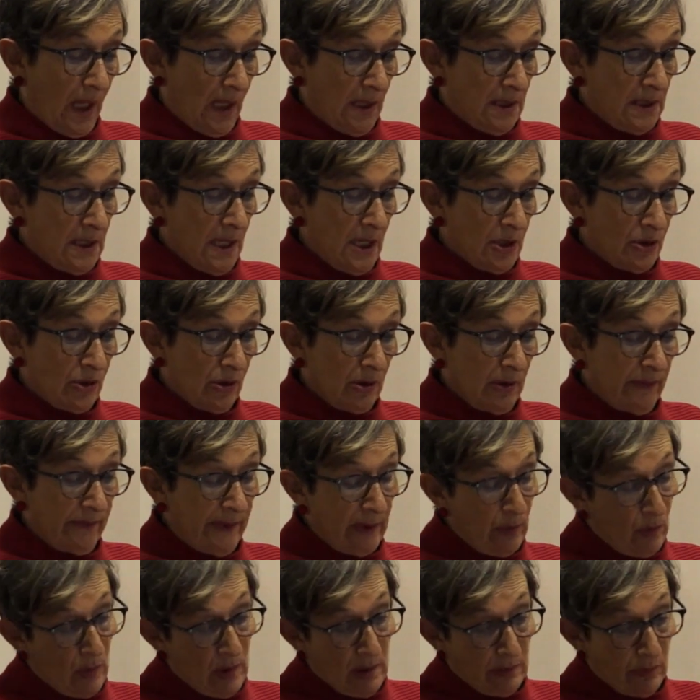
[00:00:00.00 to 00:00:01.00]
International
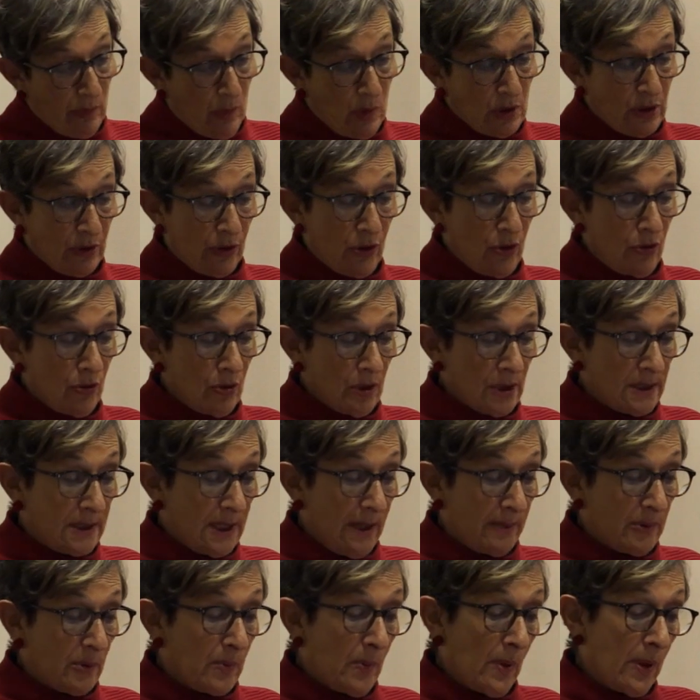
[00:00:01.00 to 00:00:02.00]
Confederation, well, it wasn't newly
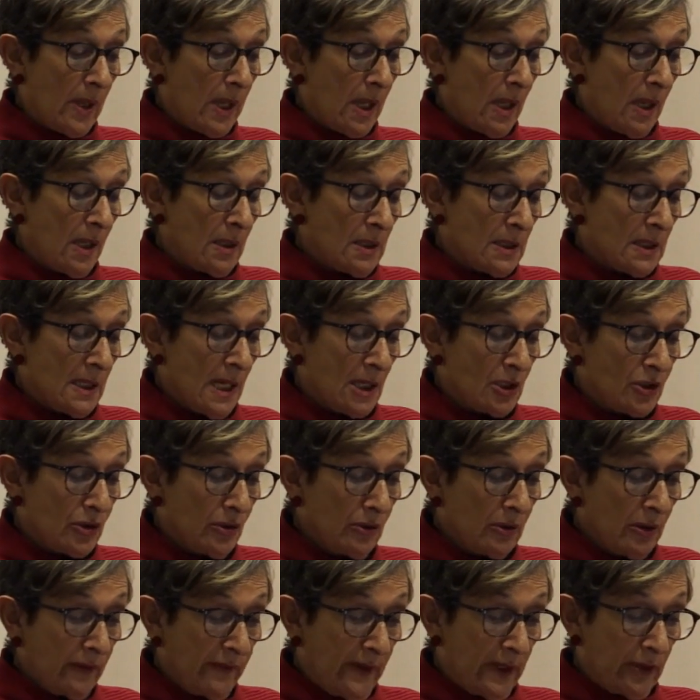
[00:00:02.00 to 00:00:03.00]
established, but the
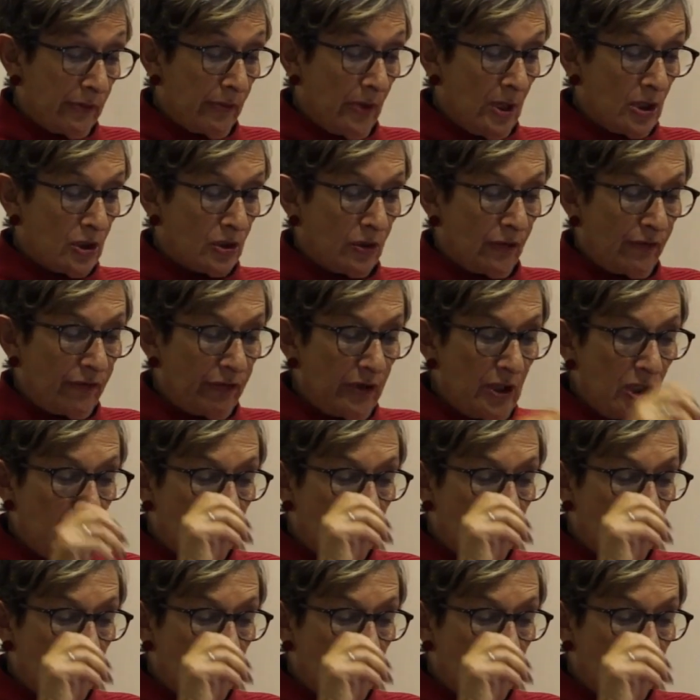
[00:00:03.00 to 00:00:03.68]
International Confederation of